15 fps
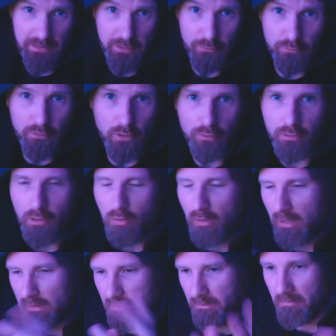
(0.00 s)
Neo Tokyo
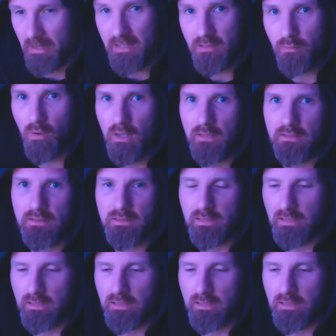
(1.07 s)
are the best ones,